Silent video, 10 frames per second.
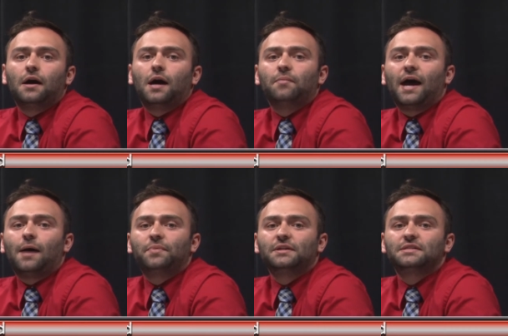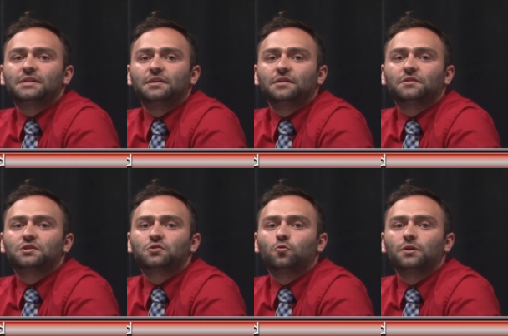I'm happy to see that the
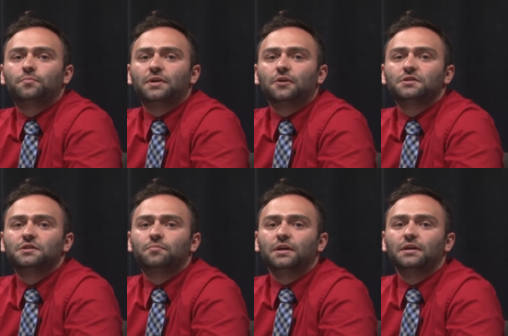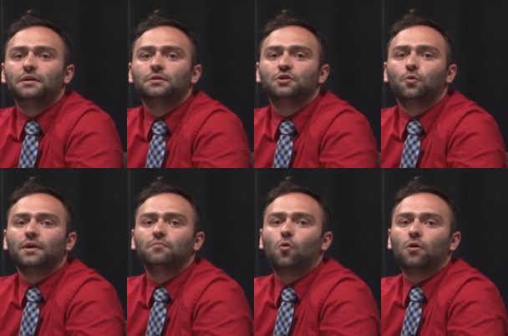school appears to be
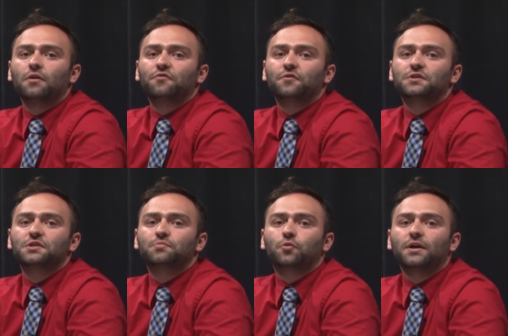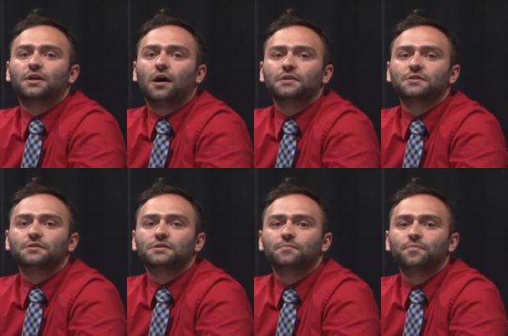doing more for spring
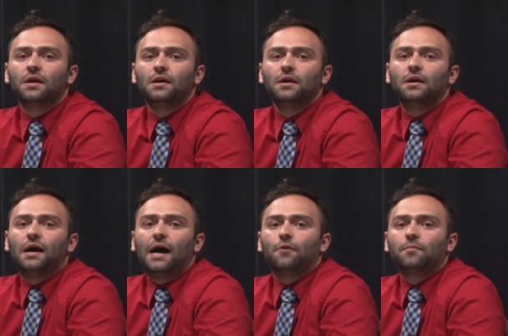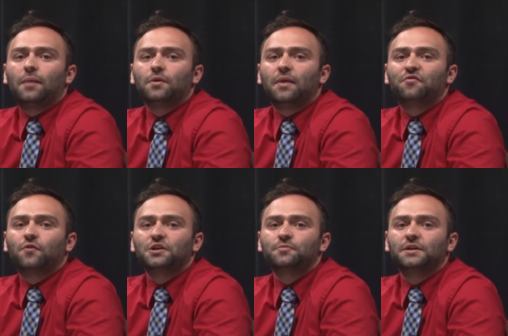concerts. I remember my
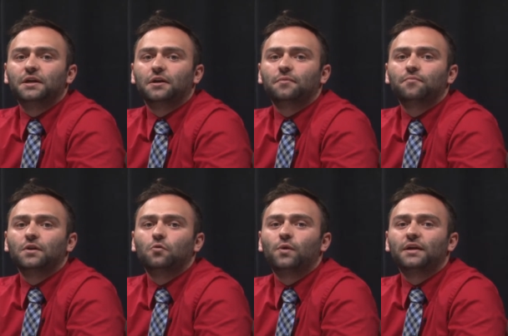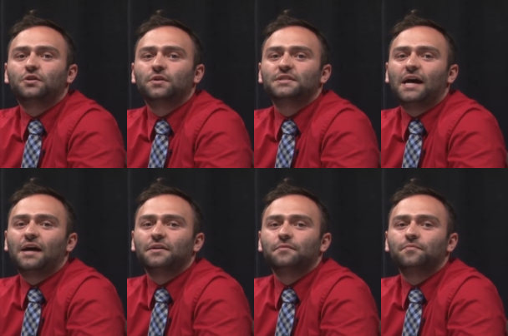freshman year, we had Chris
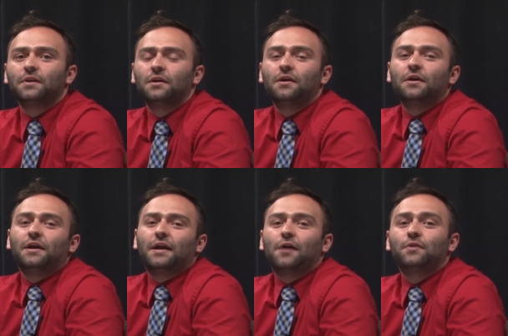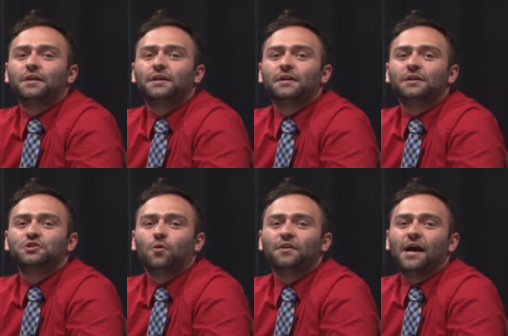Allen, and I really didn't
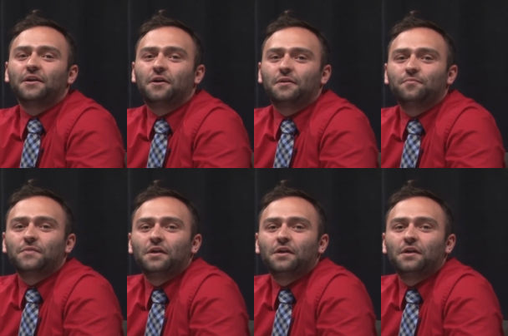enjoy that at all.